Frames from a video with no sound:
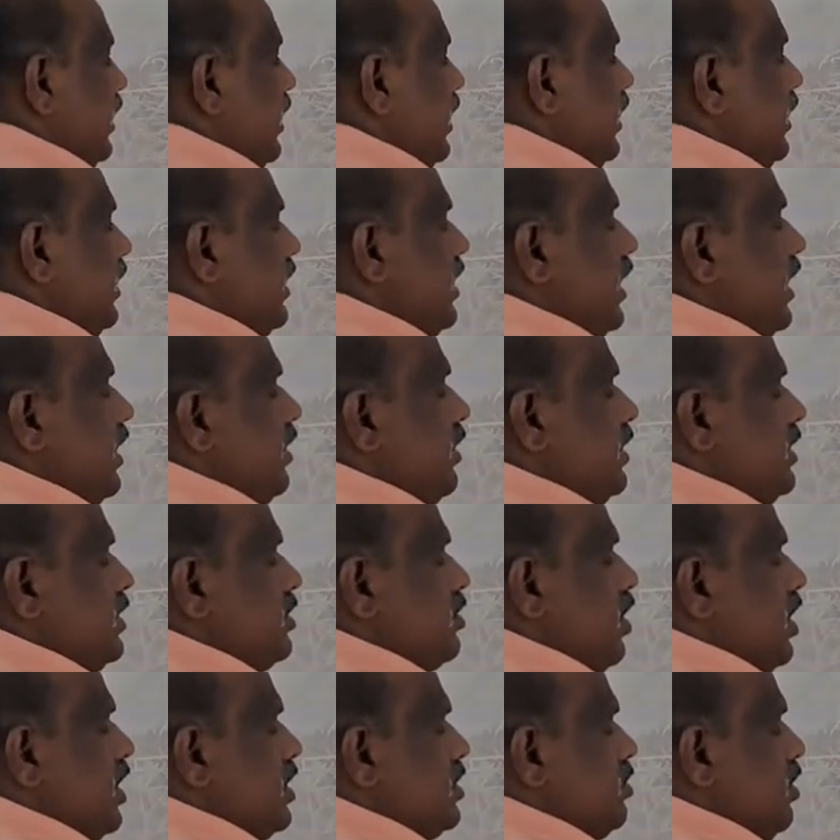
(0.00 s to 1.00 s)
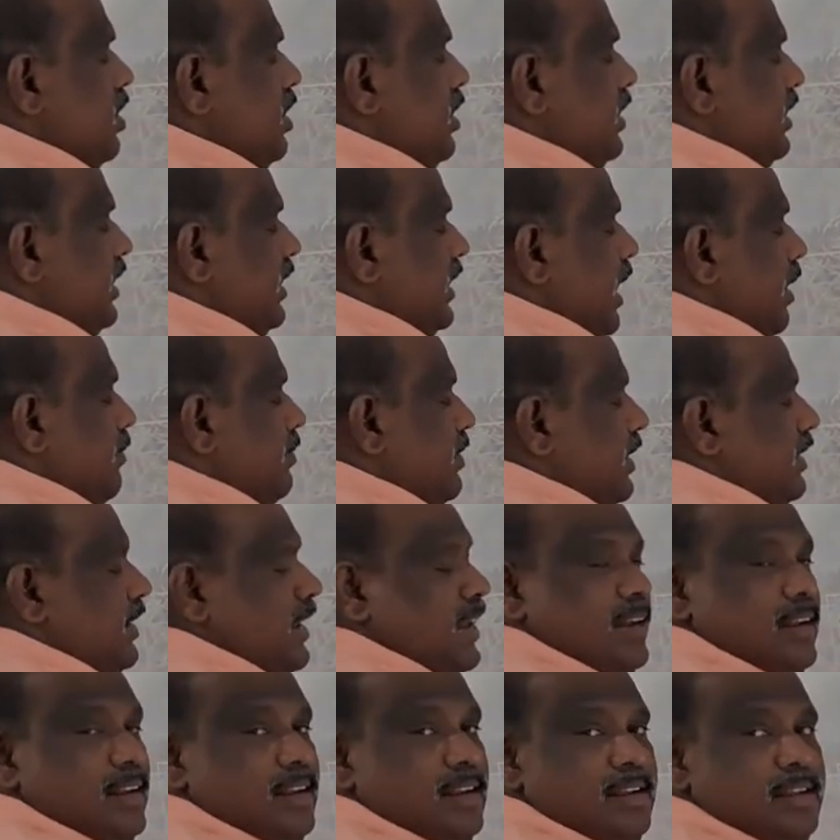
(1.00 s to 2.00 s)
Here it is called as what? Capital
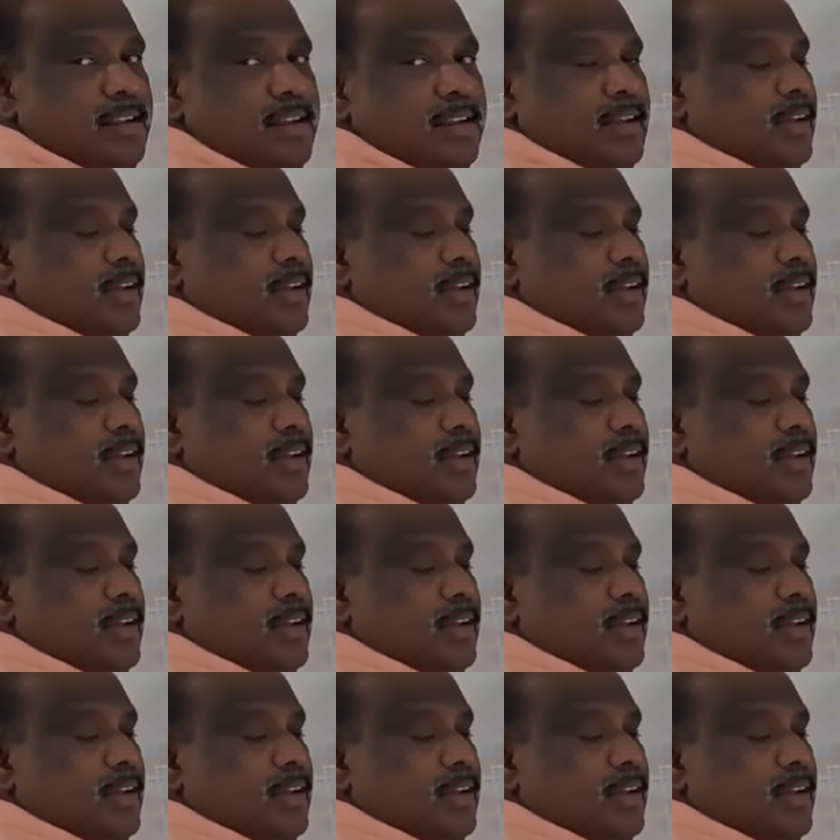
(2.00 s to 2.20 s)
L.